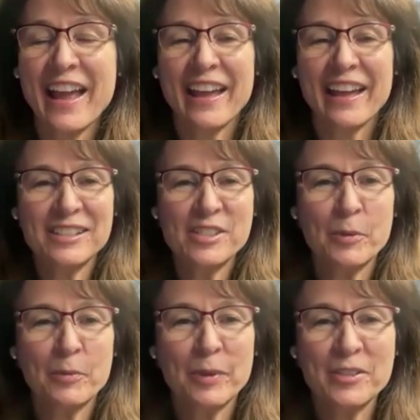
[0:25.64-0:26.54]
And
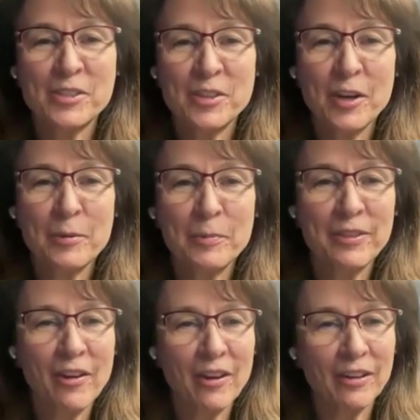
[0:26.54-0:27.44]
so we're going to start
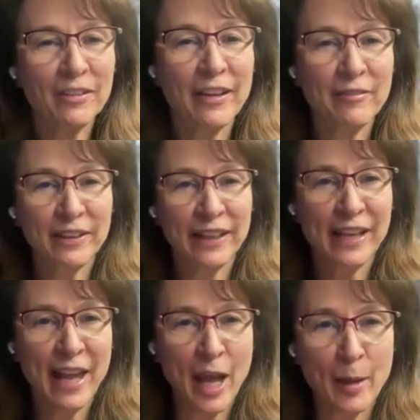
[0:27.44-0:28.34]
with our
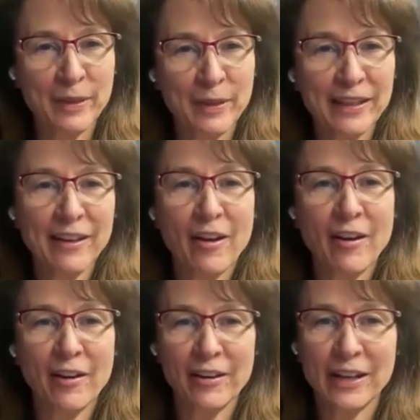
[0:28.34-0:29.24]
lovely Gabby,
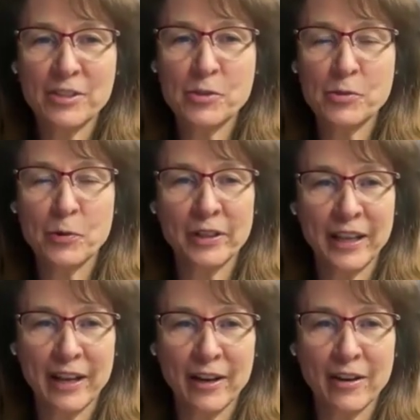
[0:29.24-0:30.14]
our
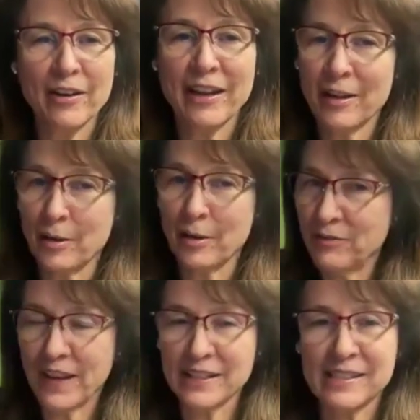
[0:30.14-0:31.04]
extraordinaire
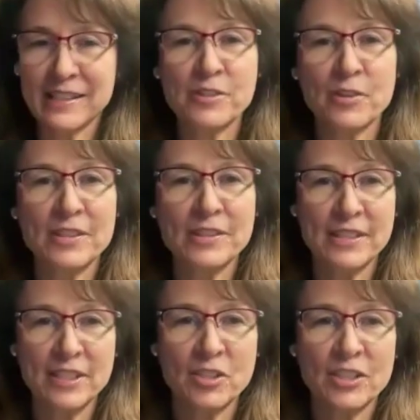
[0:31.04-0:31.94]
advanced laser
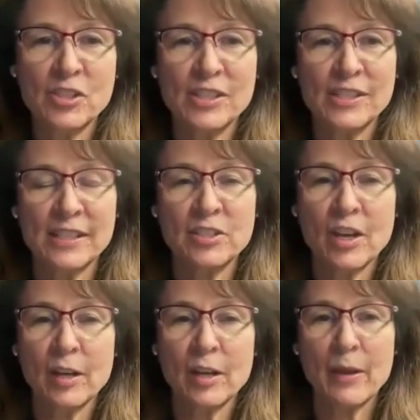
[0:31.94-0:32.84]
esthetician. She's going
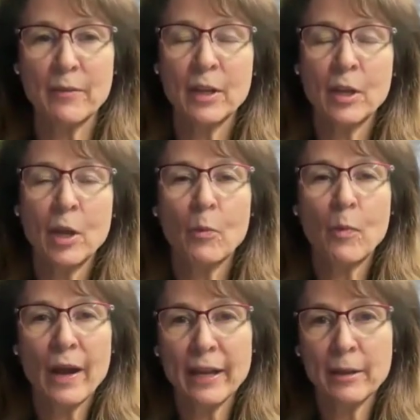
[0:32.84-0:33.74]
to talk about
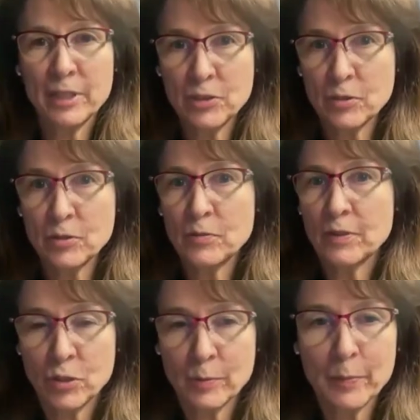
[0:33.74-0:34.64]
why we do
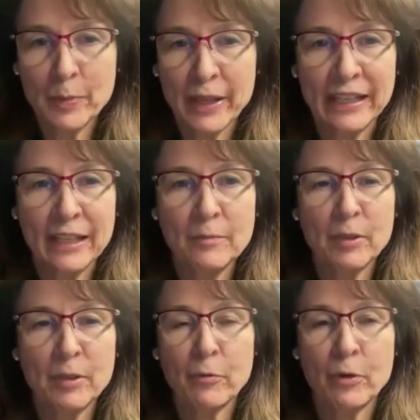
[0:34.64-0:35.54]

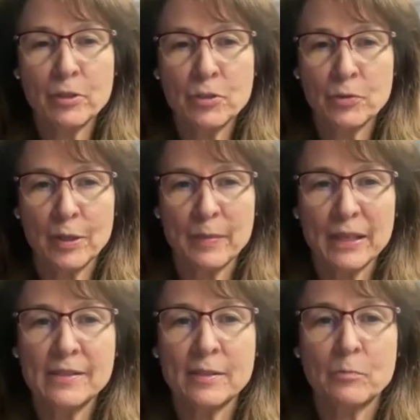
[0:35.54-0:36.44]
dermaplaning before
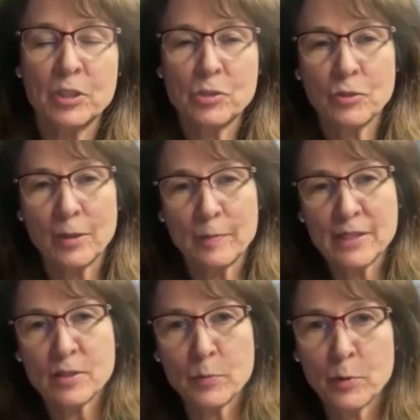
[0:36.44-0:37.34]
treatments and which
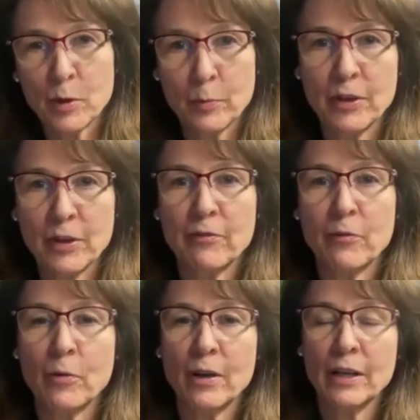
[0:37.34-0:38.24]
treatments it's appropriate
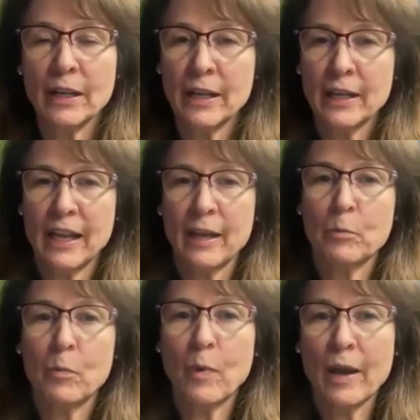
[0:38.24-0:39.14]
for
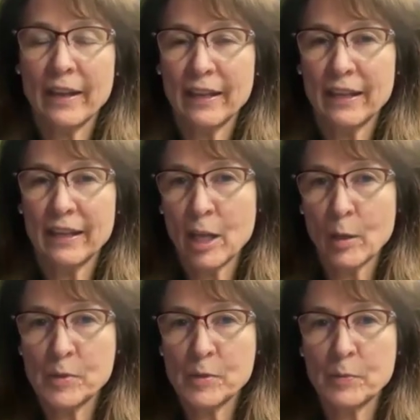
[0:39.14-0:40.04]
and why it
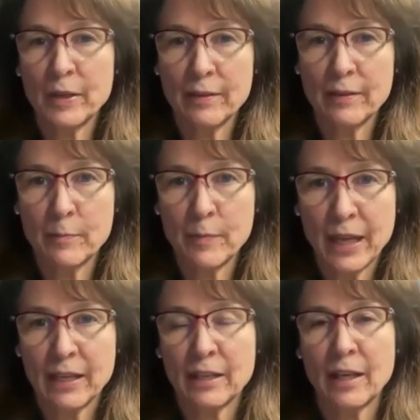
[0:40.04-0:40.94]
helps with
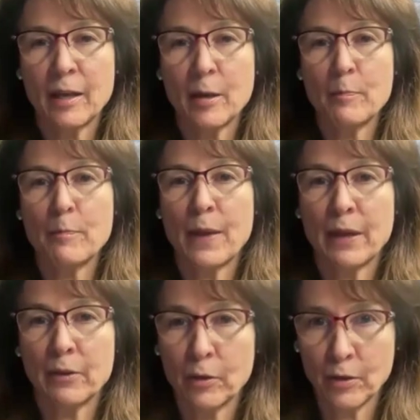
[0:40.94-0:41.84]
making a
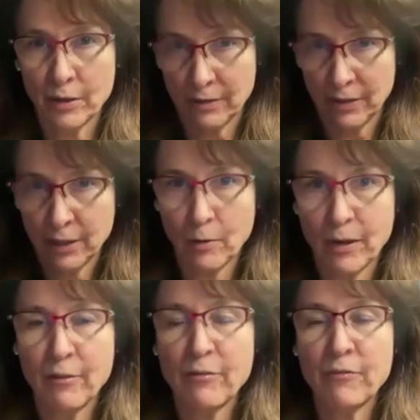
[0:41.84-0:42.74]
better,
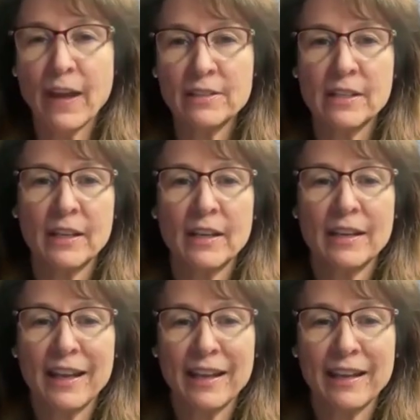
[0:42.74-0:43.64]
effect.
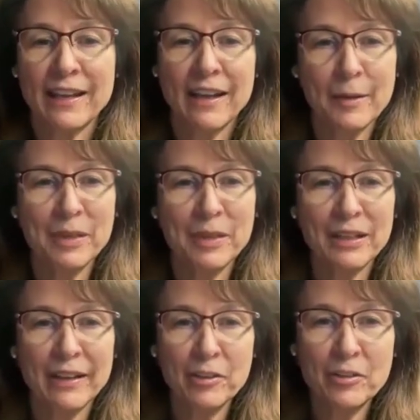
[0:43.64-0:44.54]
And I'm going
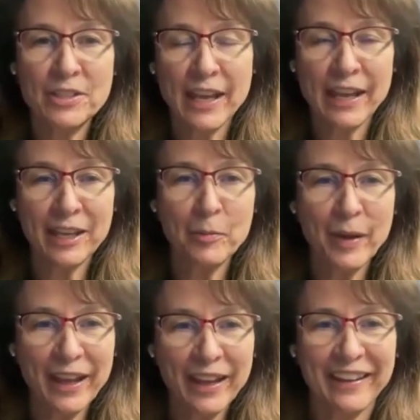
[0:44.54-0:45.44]
to let her take it
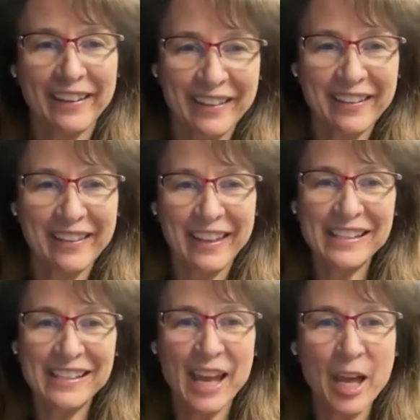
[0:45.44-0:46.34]
away.
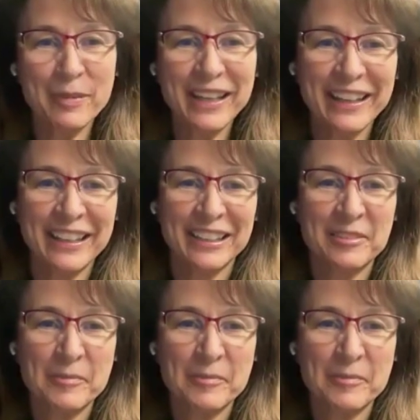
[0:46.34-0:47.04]
Thanks, Gabby.